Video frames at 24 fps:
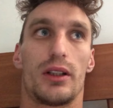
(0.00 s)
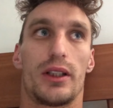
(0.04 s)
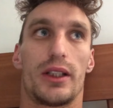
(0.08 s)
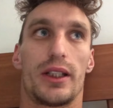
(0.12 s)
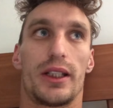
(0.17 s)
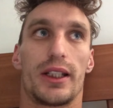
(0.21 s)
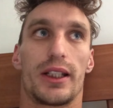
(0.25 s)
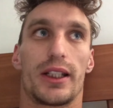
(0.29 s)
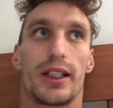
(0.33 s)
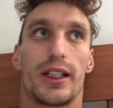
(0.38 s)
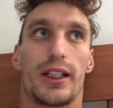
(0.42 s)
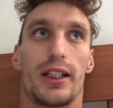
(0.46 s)

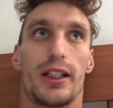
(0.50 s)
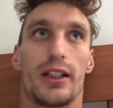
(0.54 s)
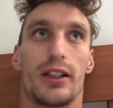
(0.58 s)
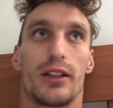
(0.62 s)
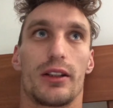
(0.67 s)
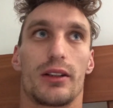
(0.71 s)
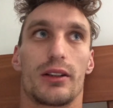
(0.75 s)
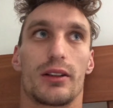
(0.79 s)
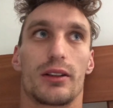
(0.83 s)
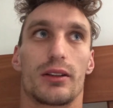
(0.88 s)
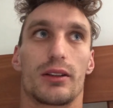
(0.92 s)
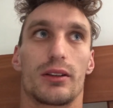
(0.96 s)
then
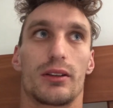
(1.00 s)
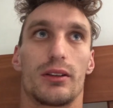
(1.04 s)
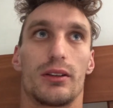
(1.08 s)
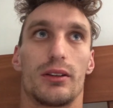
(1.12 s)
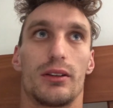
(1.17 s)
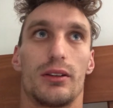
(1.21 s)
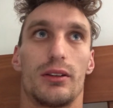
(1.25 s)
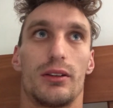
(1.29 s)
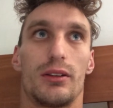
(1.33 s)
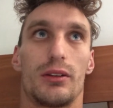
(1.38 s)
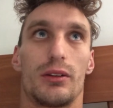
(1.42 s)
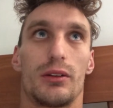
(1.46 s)
getting
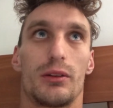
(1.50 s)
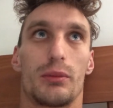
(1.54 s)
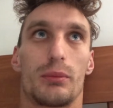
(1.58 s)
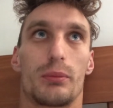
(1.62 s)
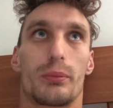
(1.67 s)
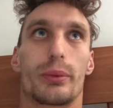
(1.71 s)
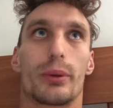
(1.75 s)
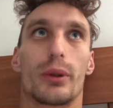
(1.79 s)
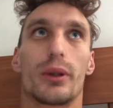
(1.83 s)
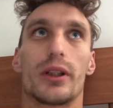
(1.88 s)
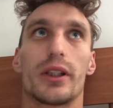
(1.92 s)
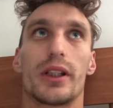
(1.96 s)

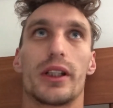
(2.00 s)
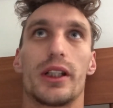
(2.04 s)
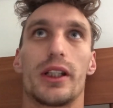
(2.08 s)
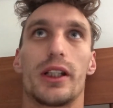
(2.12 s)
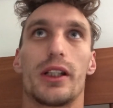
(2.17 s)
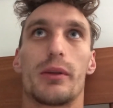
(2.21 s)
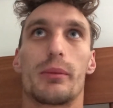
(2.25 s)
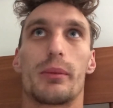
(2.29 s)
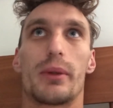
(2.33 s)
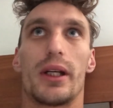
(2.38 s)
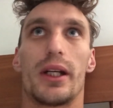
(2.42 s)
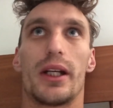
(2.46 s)

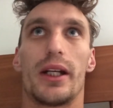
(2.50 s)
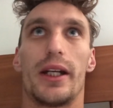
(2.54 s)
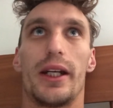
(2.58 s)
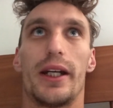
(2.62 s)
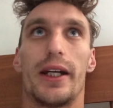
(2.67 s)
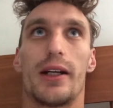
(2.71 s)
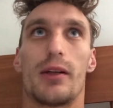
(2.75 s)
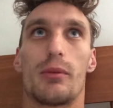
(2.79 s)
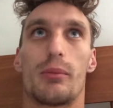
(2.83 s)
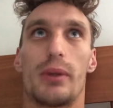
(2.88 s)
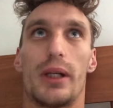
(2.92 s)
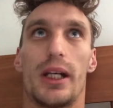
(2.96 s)
bullied about
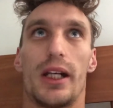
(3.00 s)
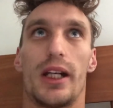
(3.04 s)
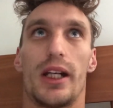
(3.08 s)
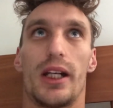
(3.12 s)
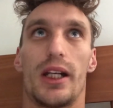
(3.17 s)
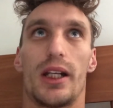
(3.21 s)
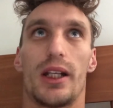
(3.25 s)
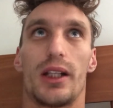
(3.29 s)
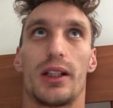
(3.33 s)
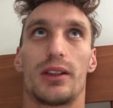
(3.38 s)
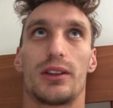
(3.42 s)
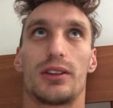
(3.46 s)
how
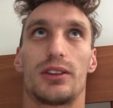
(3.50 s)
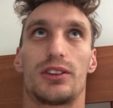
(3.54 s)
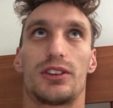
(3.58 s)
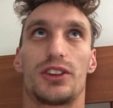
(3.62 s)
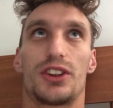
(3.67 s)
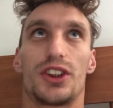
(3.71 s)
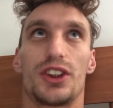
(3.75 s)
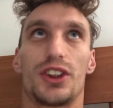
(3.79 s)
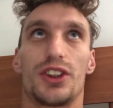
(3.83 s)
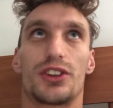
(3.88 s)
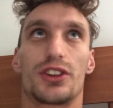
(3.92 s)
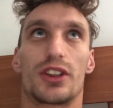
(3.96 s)
bad
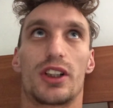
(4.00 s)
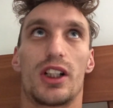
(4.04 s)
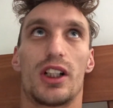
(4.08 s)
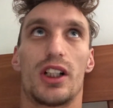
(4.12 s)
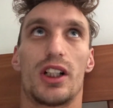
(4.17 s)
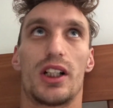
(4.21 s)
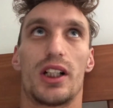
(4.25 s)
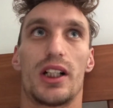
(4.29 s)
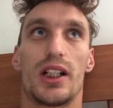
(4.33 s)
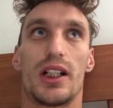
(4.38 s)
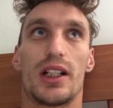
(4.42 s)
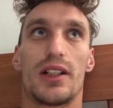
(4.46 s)
she
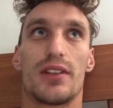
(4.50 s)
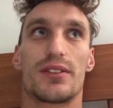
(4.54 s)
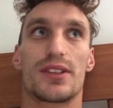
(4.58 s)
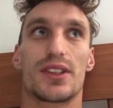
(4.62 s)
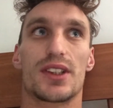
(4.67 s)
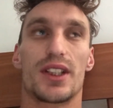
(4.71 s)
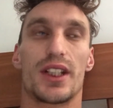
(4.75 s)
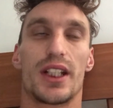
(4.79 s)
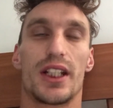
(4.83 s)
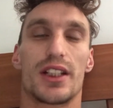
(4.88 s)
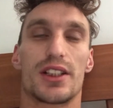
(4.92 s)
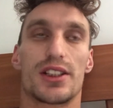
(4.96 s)

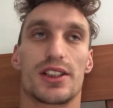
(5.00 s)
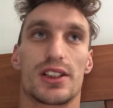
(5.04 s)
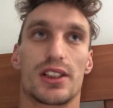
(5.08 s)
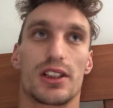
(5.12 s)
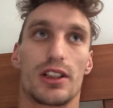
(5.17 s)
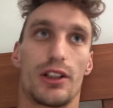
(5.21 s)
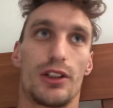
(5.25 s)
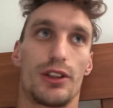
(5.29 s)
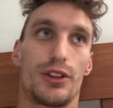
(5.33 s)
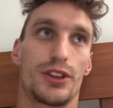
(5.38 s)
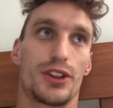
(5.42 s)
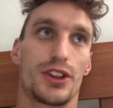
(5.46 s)
drives and how
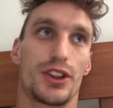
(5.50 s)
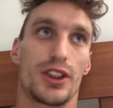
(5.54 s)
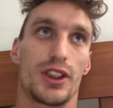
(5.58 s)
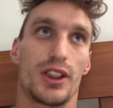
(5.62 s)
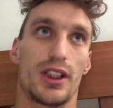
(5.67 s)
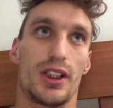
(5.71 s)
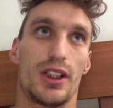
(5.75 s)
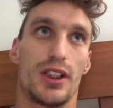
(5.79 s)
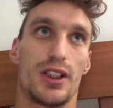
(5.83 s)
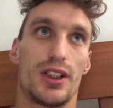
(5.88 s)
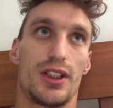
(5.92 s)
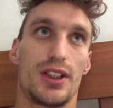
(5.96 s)
slow
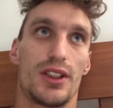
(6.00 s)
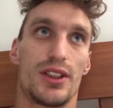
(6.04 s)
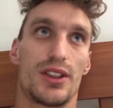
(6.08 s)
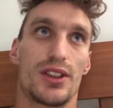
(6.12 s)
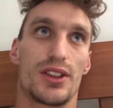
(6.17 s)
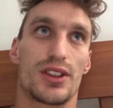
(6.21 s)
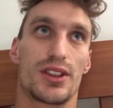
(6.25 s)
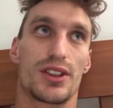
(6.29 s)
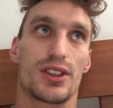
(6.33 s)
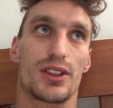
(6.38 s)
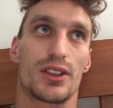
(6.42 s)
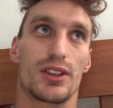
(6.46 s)
she
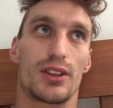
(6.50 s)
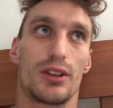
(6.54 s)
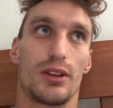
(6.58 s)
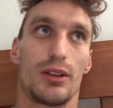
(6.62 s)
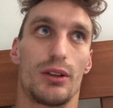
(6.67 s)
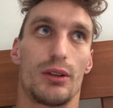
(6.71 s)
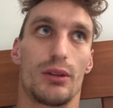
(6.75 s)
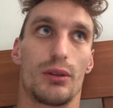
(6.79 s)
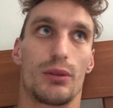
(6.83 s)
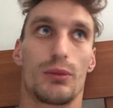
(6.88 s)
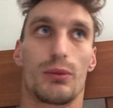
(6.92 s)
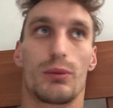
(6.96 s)
is
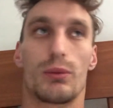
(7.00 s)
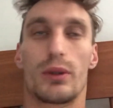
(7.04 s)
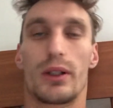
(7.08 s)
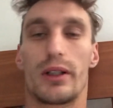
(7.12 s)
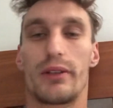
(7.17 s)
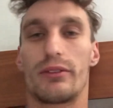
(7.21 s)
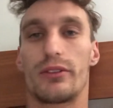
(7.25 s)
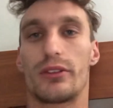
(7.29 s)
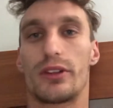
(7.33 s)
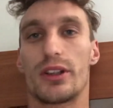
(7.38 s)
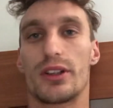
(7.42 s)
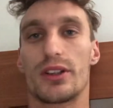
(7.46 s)
and
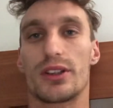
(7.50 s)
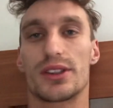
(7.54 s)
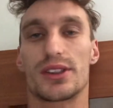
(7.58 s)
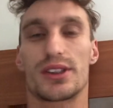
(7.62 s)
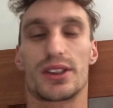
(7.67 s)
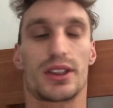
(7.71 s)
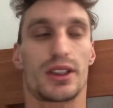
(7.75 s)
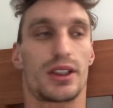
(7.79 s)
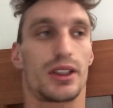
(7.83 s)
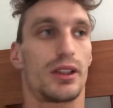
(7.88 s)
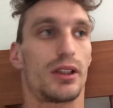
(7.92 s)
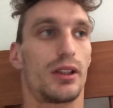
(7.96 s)
whatever
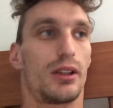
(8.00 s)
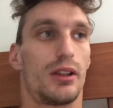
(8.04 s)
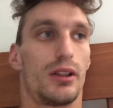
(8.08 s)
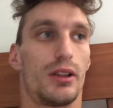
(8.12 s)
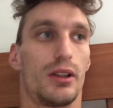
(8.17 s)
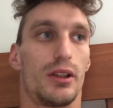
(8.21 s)
else. And